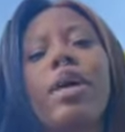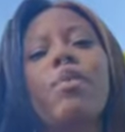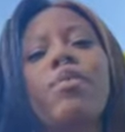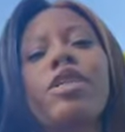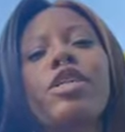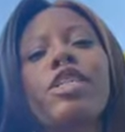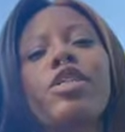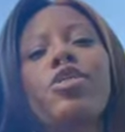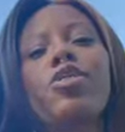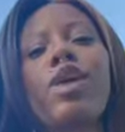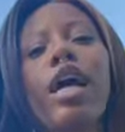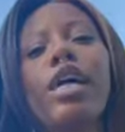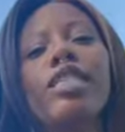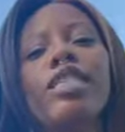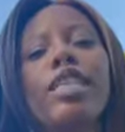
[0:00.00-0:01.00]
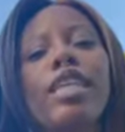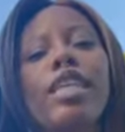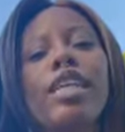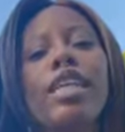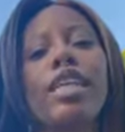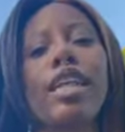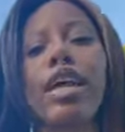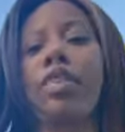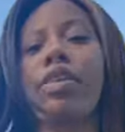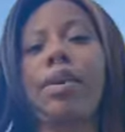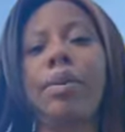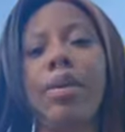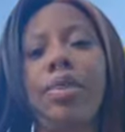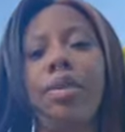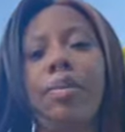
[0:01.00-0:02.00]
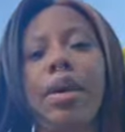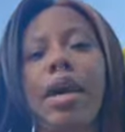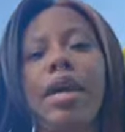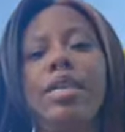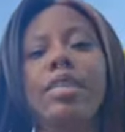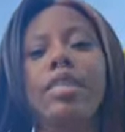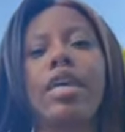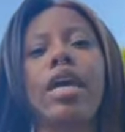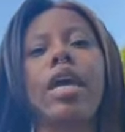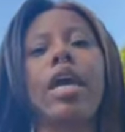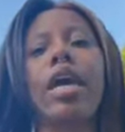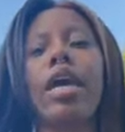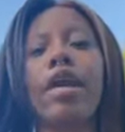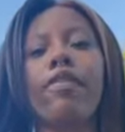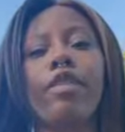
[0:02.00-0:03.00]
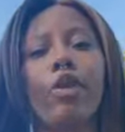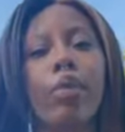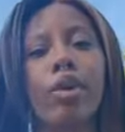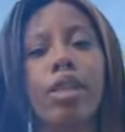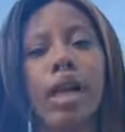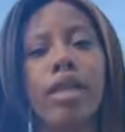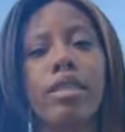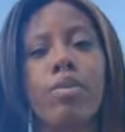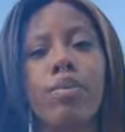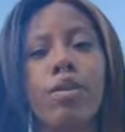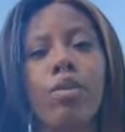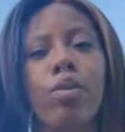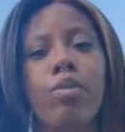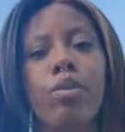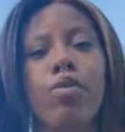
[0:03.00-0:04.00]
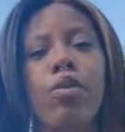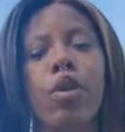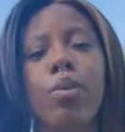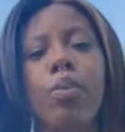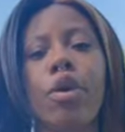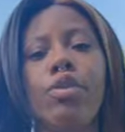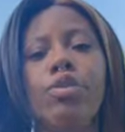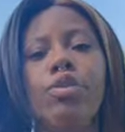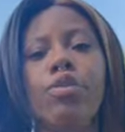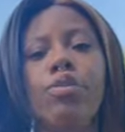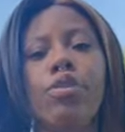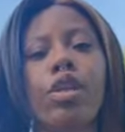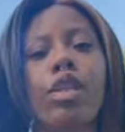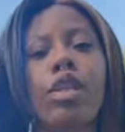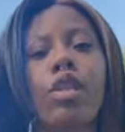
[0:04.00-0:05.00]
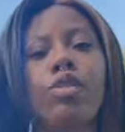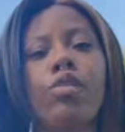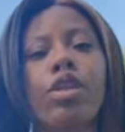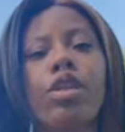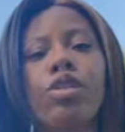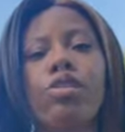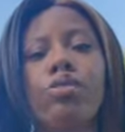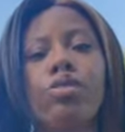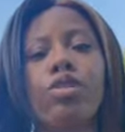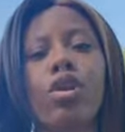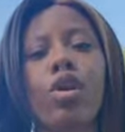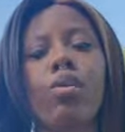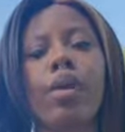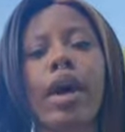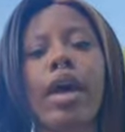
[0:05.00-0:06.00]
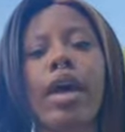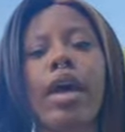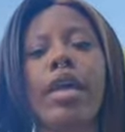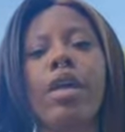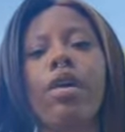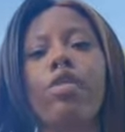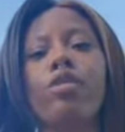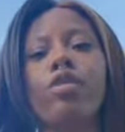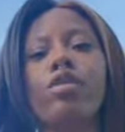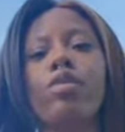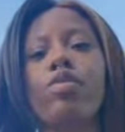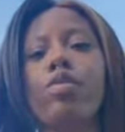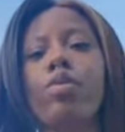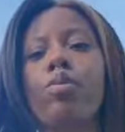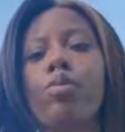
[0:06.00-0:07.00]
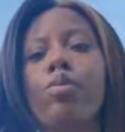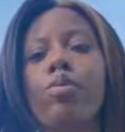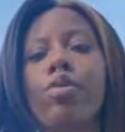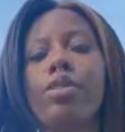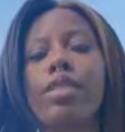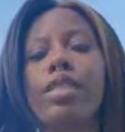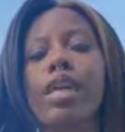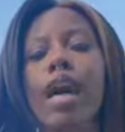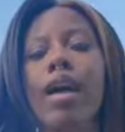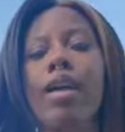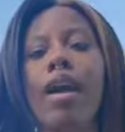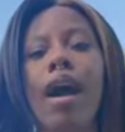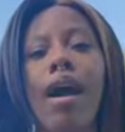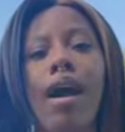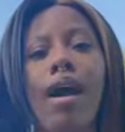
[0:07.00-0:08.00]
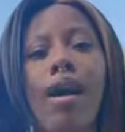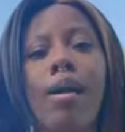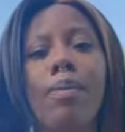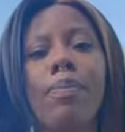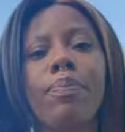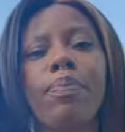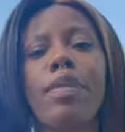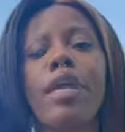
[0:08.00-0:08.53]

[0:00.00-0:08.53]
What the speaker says: I'm wishing you guys nothing but the best. If you would like to book with me for a personal reading, you can do so by heading over to fullmoonbeauties.com.